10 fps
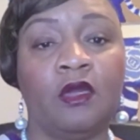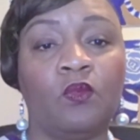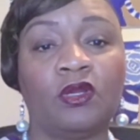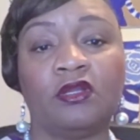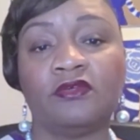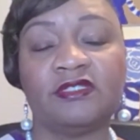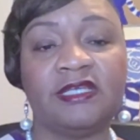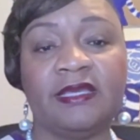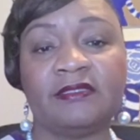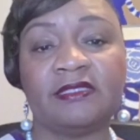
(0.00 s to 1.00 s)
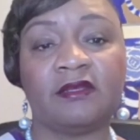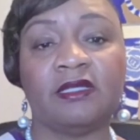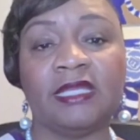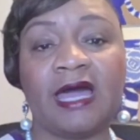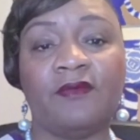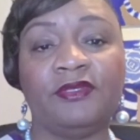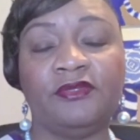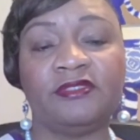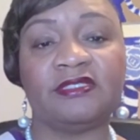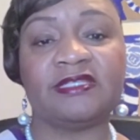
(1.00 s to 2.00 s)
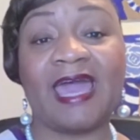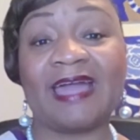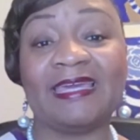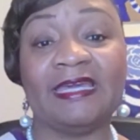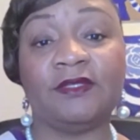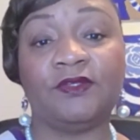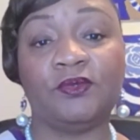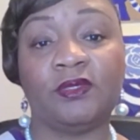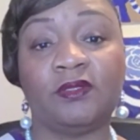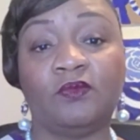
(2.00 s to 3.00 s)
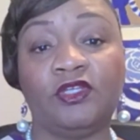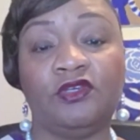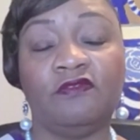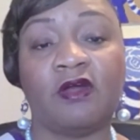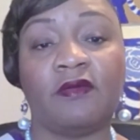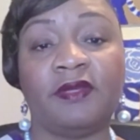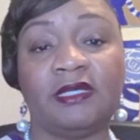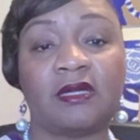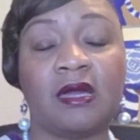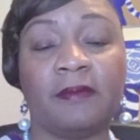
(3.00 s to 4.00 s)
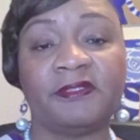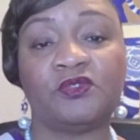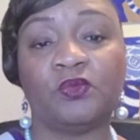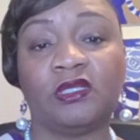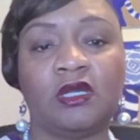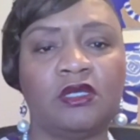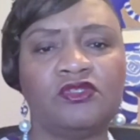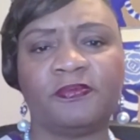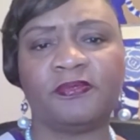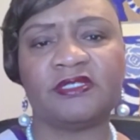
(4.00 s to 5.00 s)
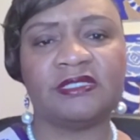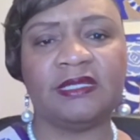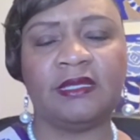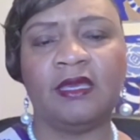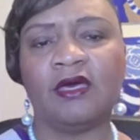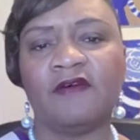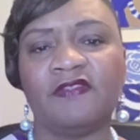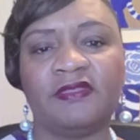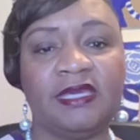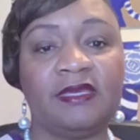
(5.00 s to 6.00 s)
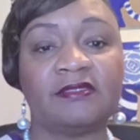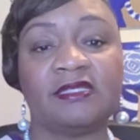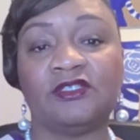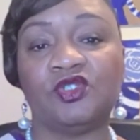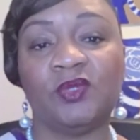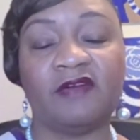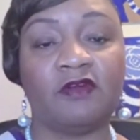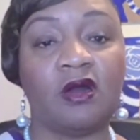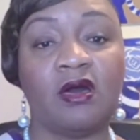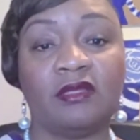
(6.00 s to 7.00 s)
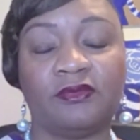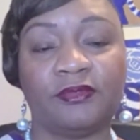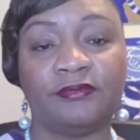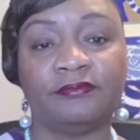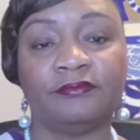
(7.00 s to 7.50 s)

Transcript: What are those things that are allowing you to say, I can't do it when you've already accomplished 100% of the things that you have gone through?